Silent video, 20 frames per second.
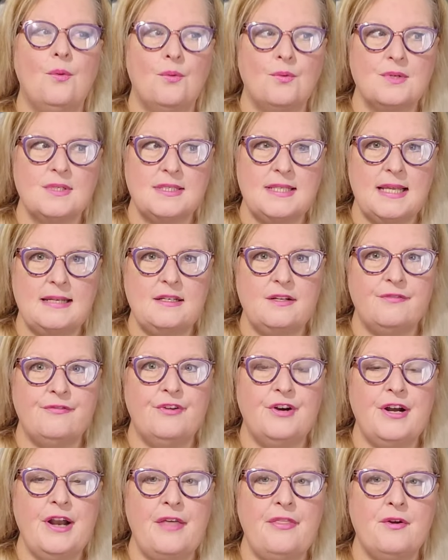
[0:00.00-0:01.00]
sent it
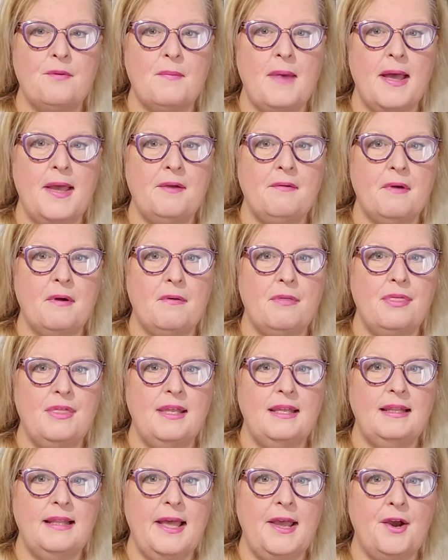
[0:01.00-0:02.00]
for another micro
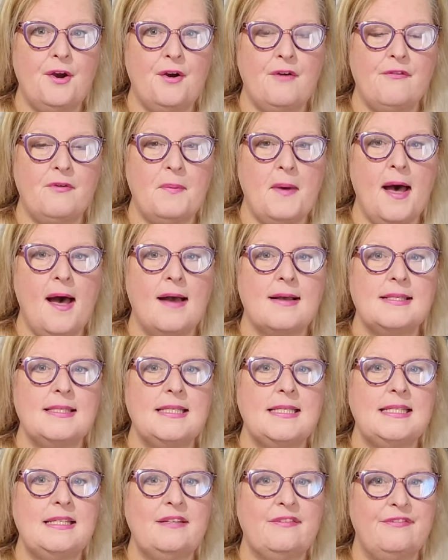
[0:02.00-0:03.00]
thin layer of
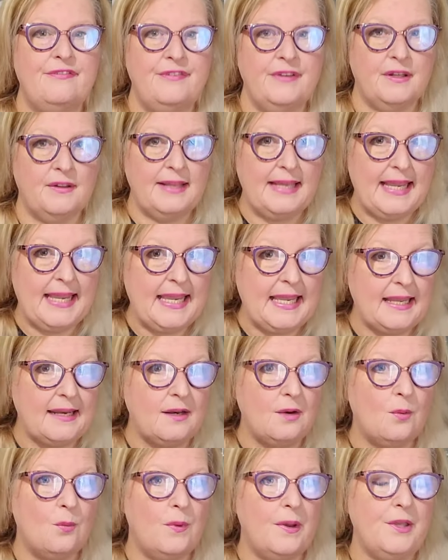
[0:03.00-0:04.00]
epoxy to fill
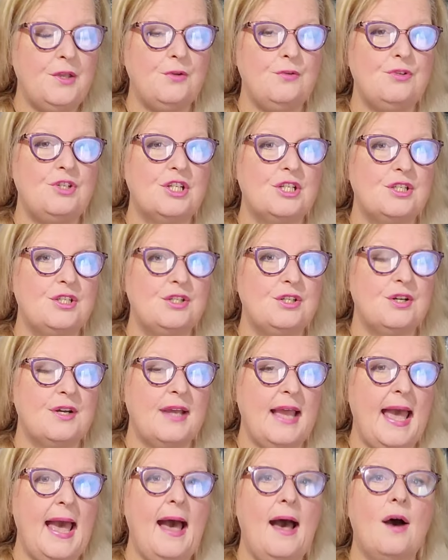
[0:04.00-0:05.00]
in what you just
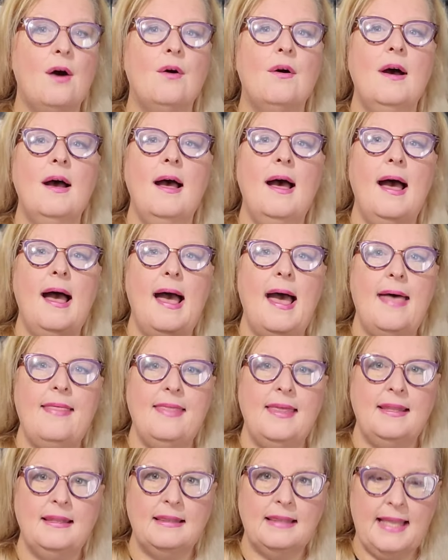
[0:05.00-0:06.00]
took out, and
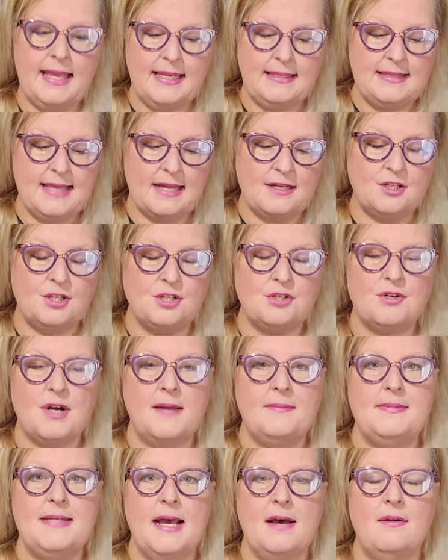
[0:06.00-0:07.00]
then laid that
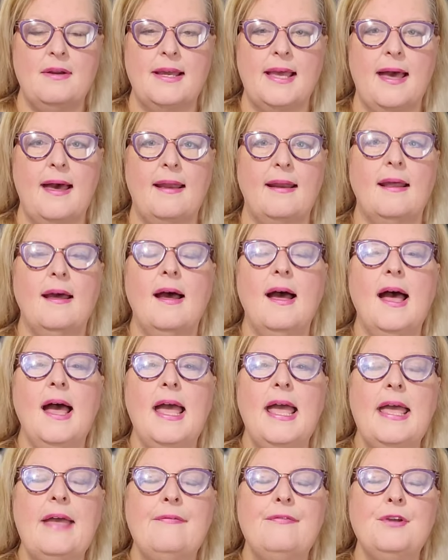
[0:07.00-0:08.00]
stripe down again.
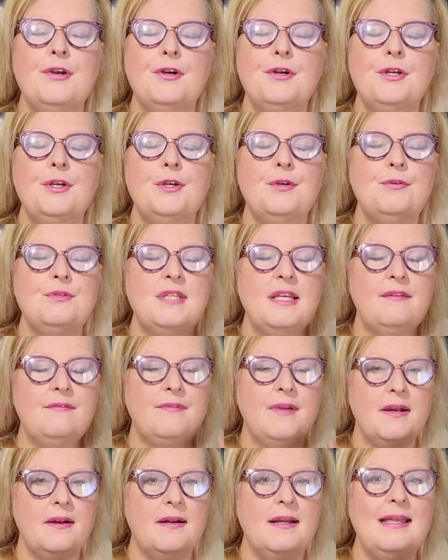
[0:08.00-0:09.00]
if you're using
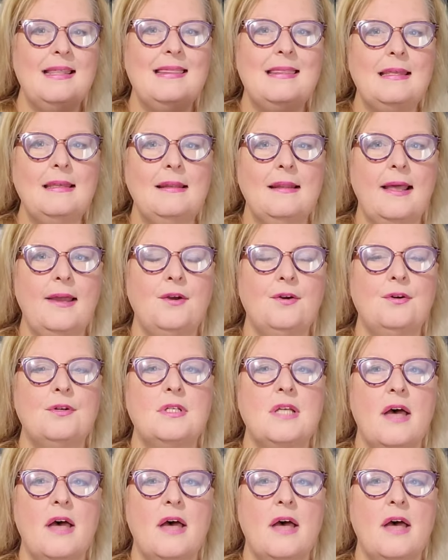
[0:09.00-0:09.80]
very thin layers